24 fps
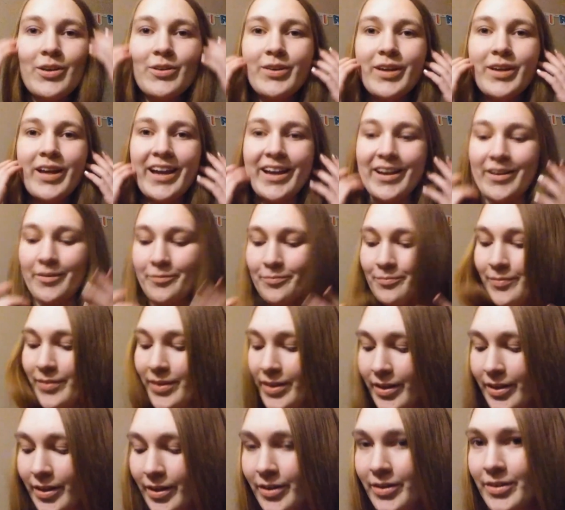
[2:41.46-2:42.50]
Okay,
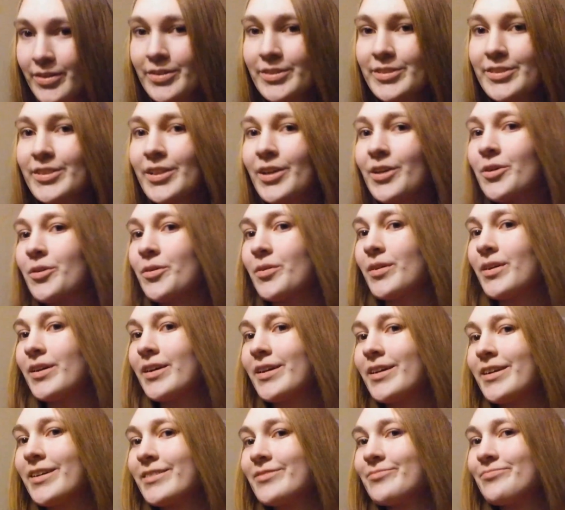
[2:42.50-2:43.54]
so
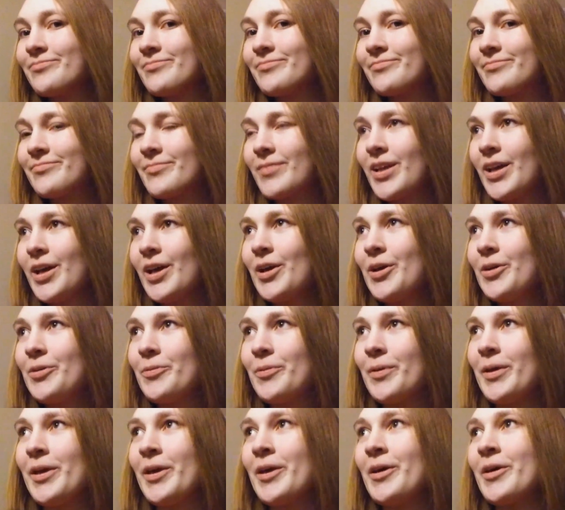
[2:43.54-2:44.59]

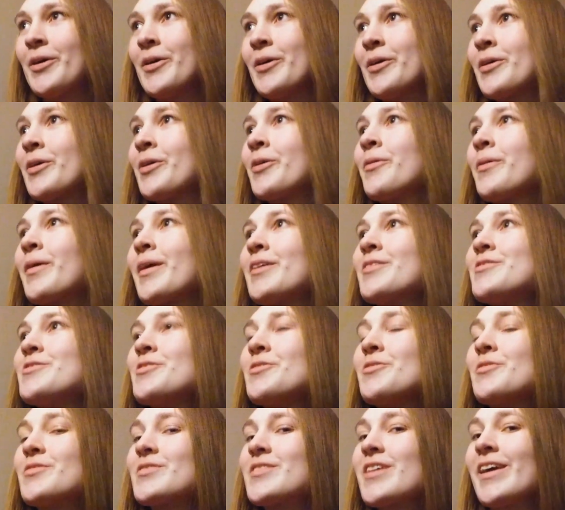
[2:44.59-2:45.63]
we are going
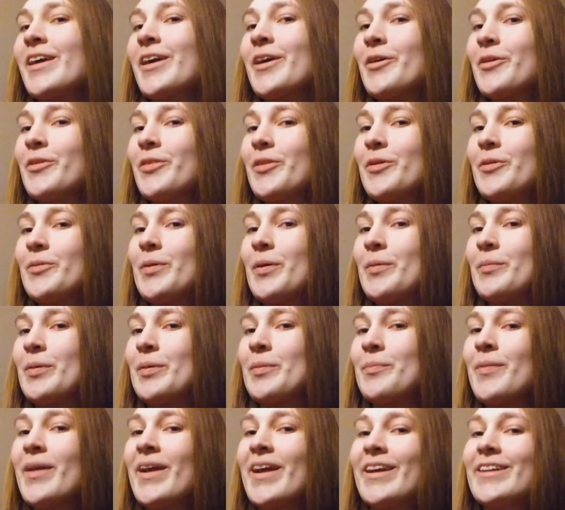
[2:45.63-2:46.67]
to take out the rubber
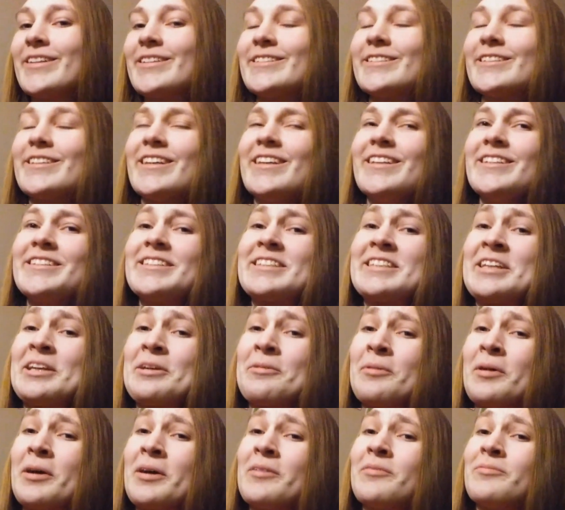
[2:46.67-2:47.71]
bands and see
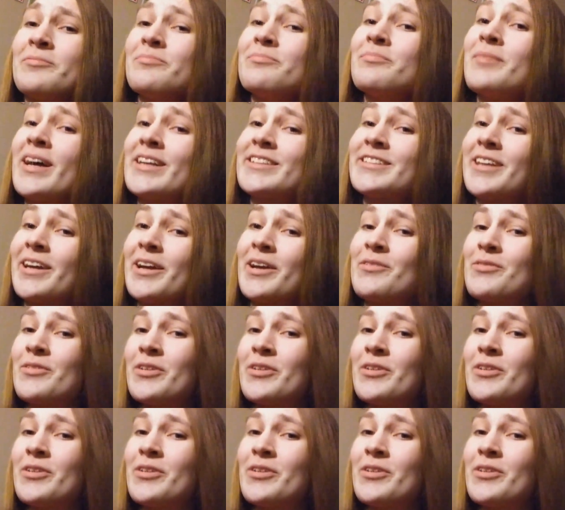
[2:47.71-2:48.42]
what mess I've